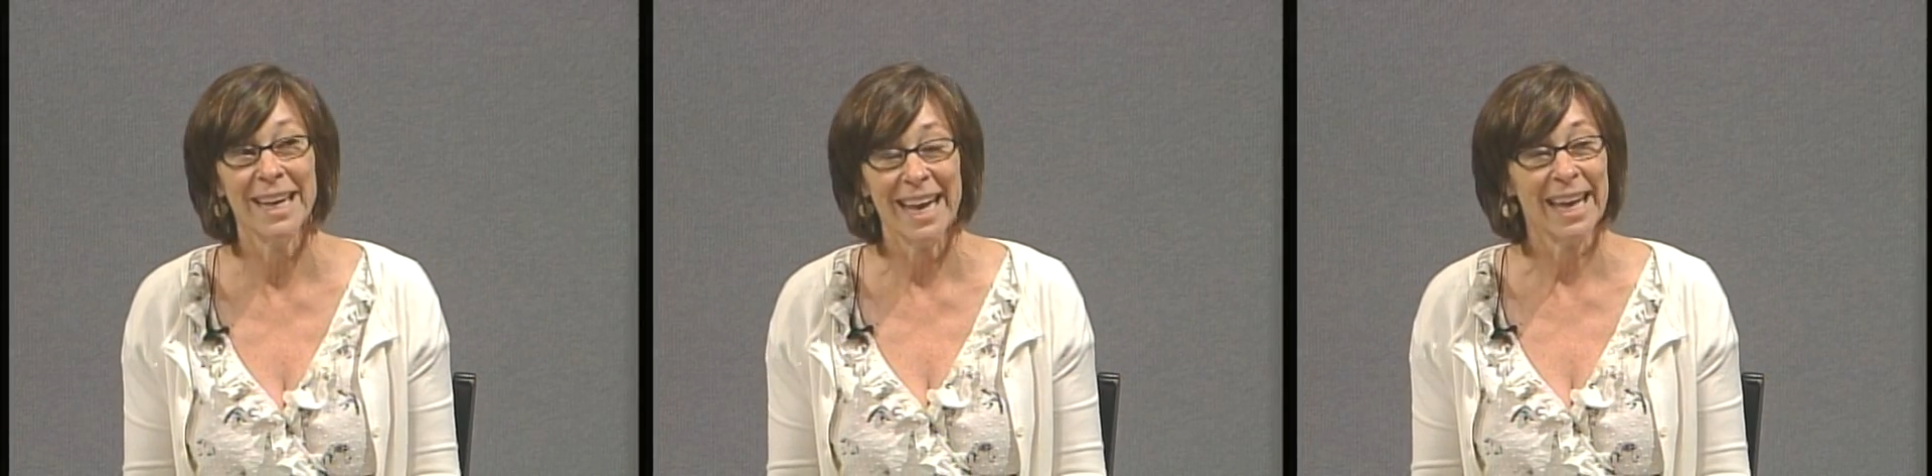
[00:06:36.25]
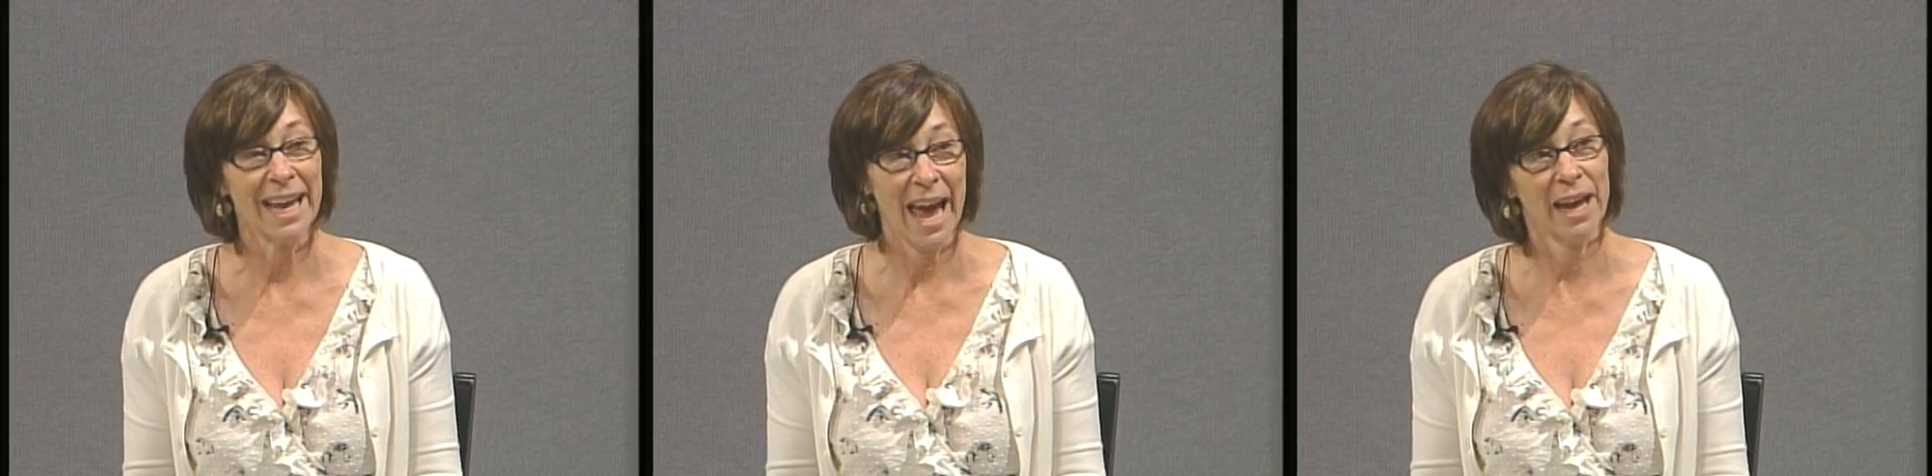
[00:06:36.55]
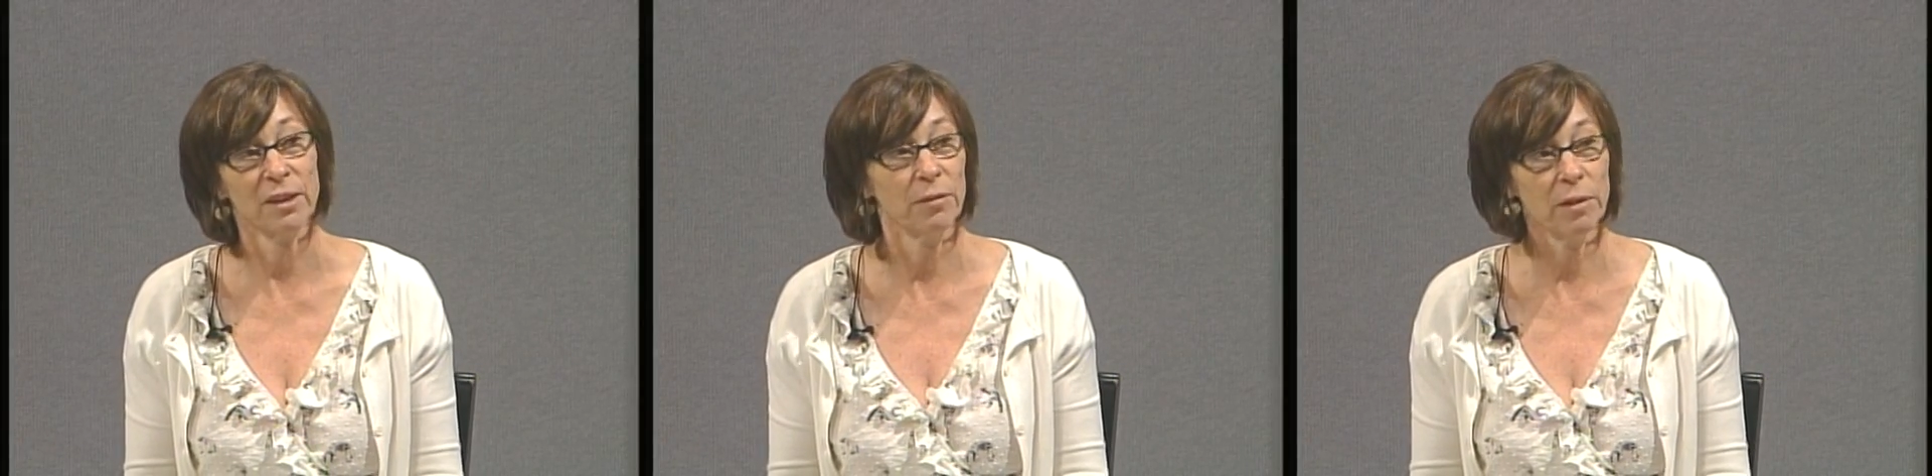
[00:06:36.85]
an
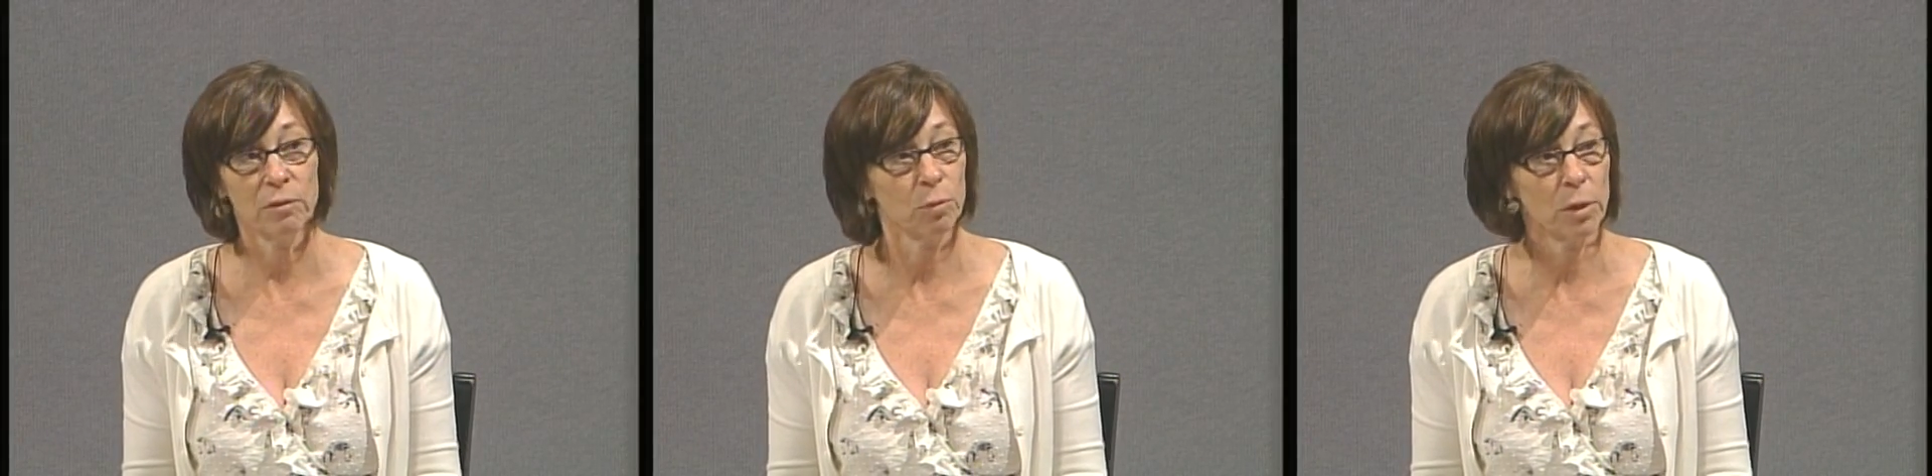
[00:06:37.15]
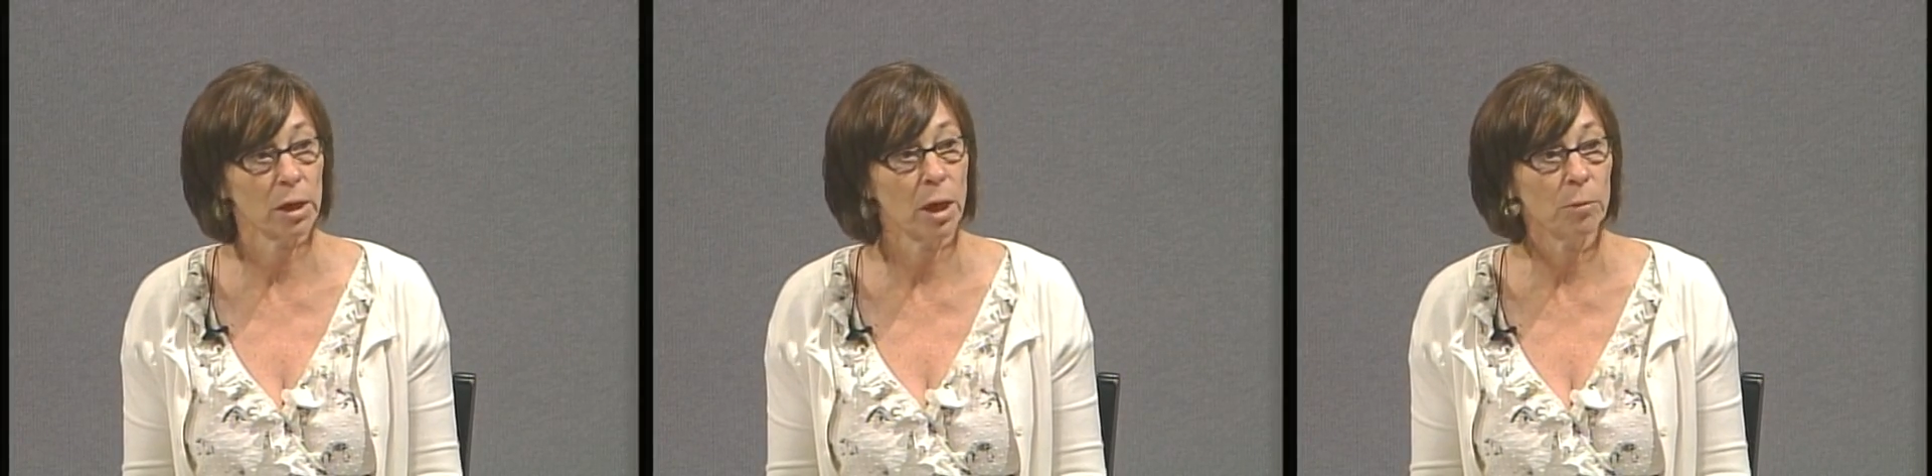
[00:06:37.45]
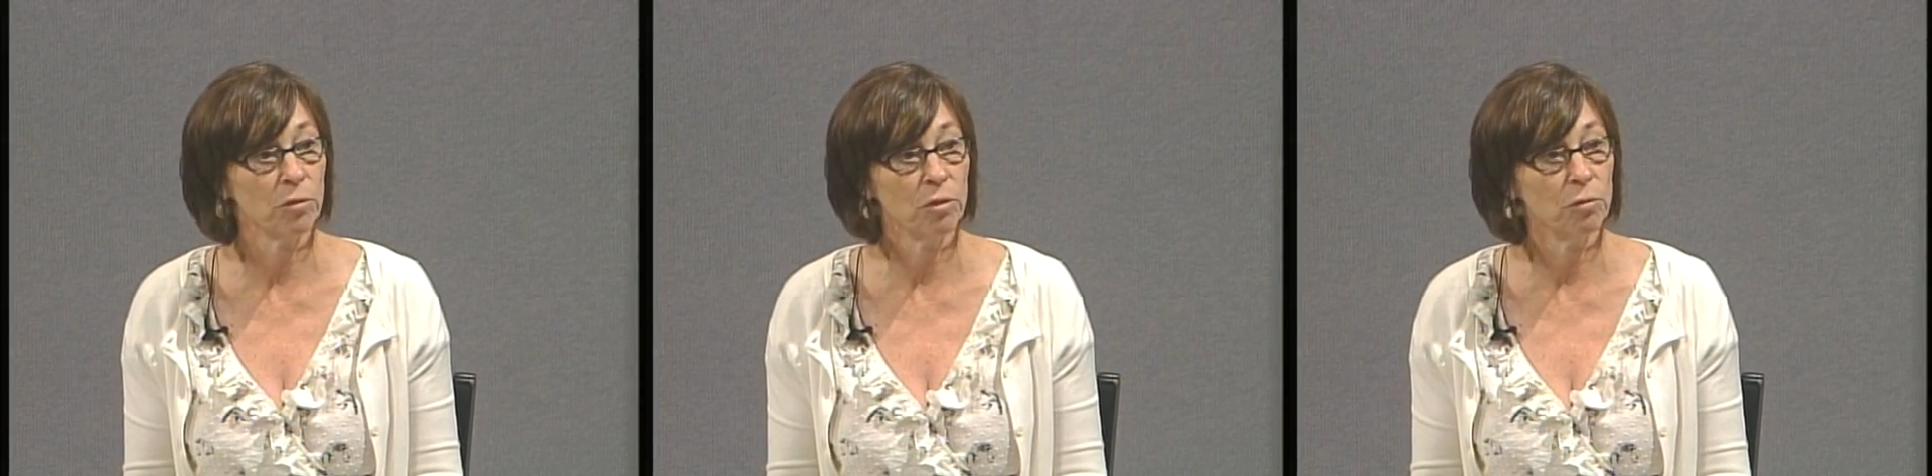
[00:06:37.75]
activist when it comes to